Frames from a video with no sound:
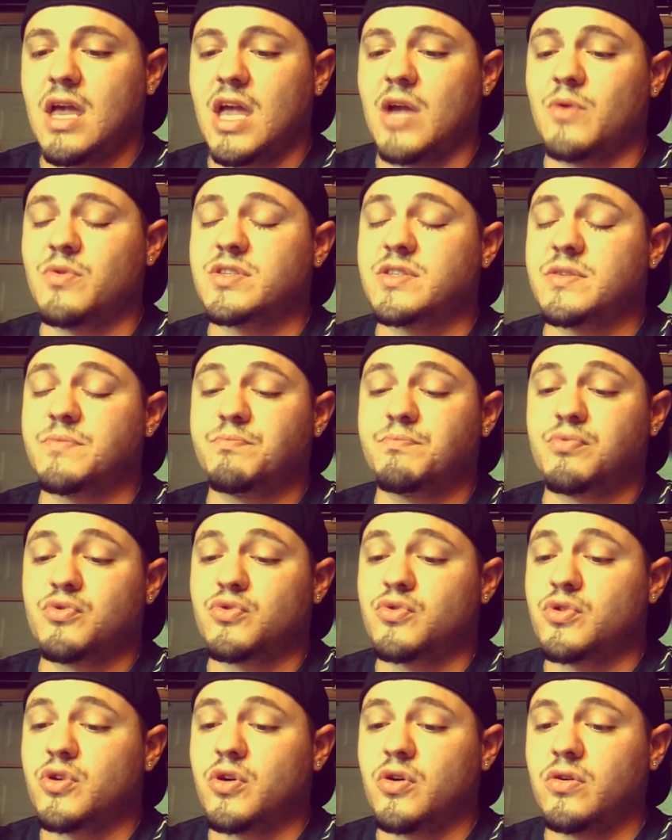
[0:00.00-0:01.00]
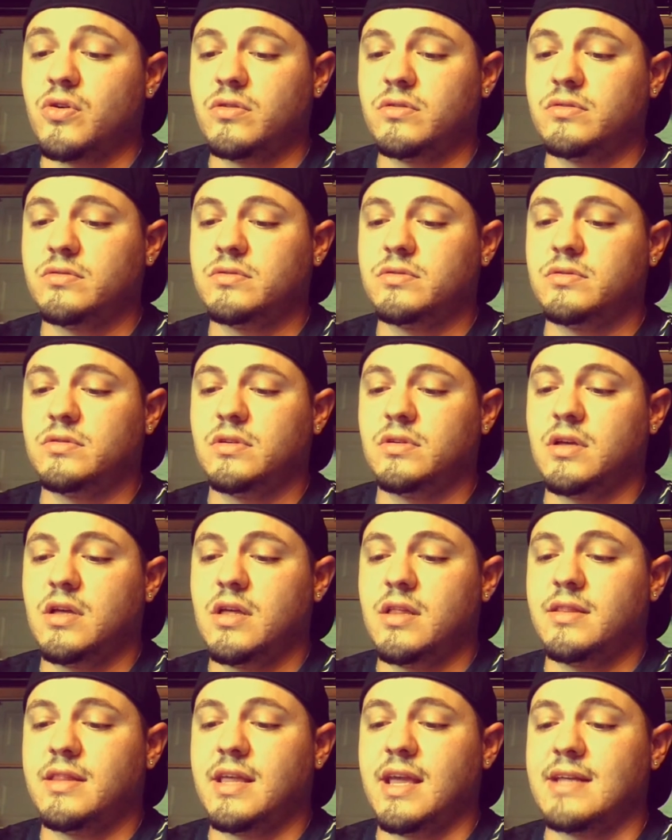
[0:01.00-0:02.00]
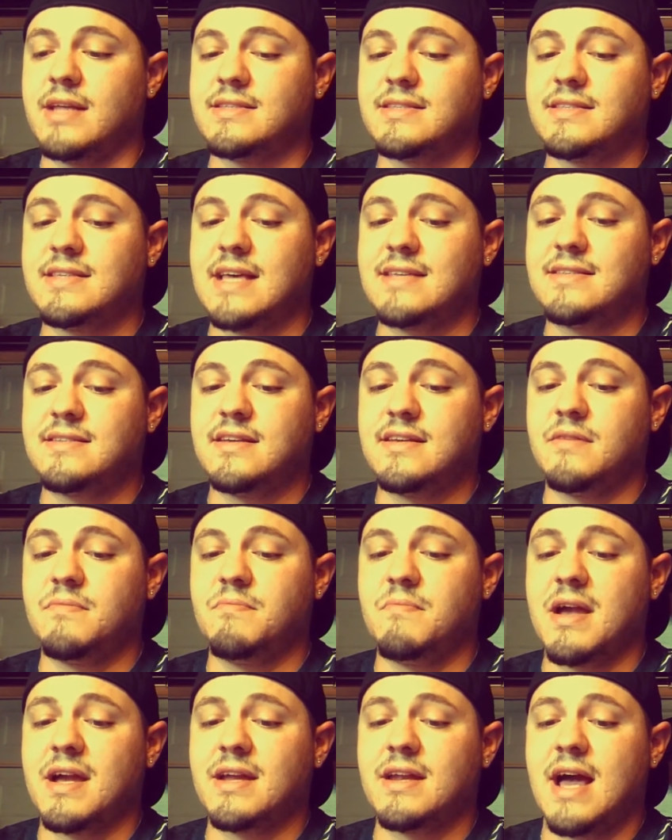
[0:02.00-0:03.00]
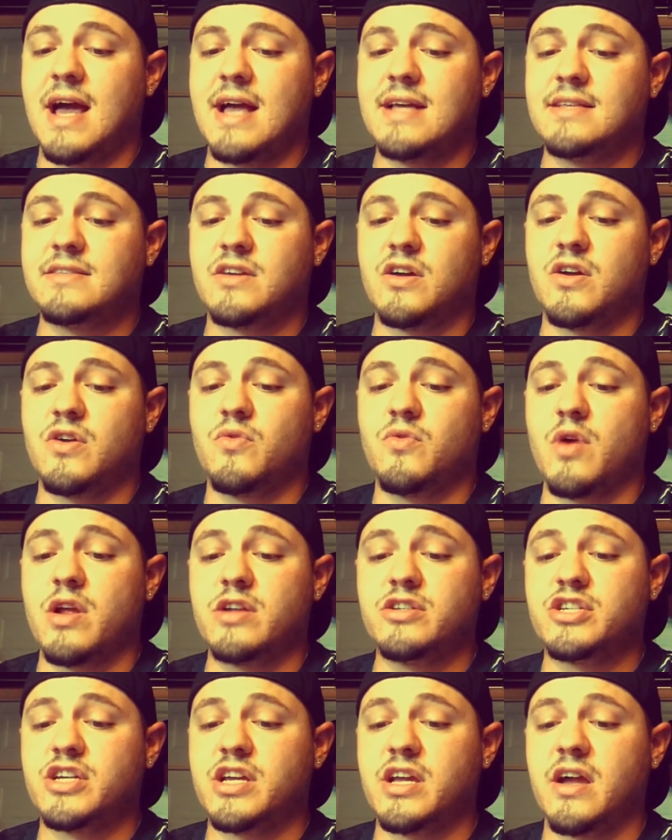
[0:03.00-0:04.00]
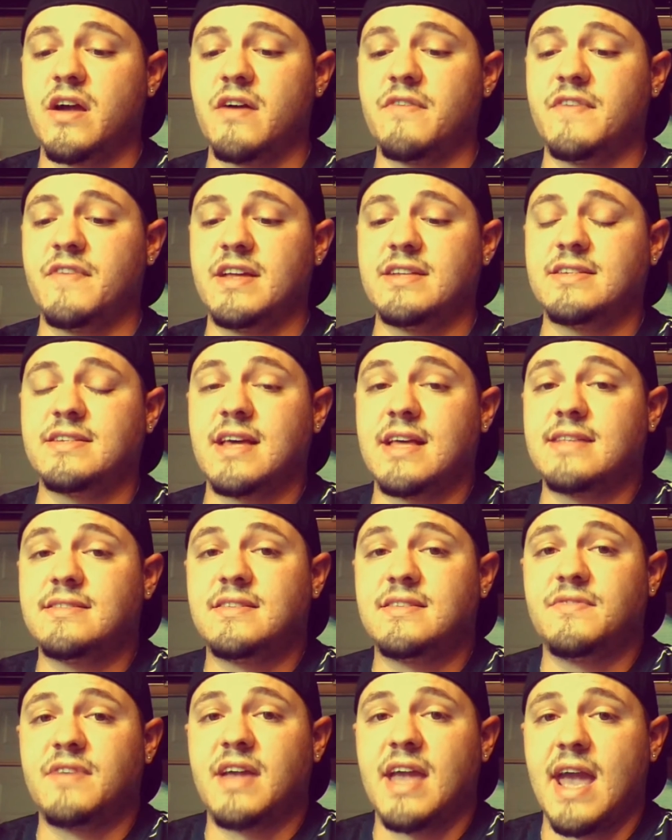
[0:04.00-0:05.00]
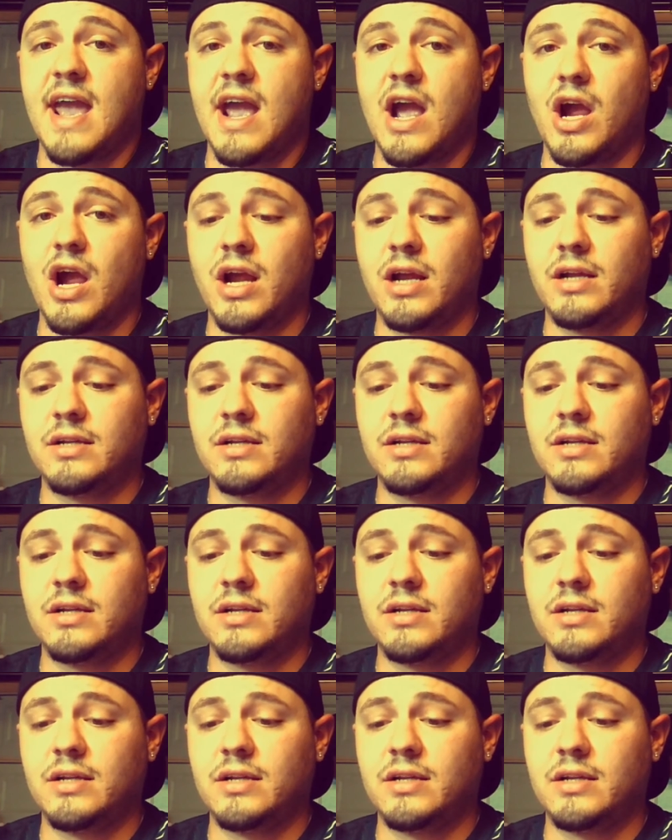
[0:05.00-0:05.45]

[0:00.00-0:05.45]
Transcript: It was brutal, the incessant mechanized haranguing of intensive care.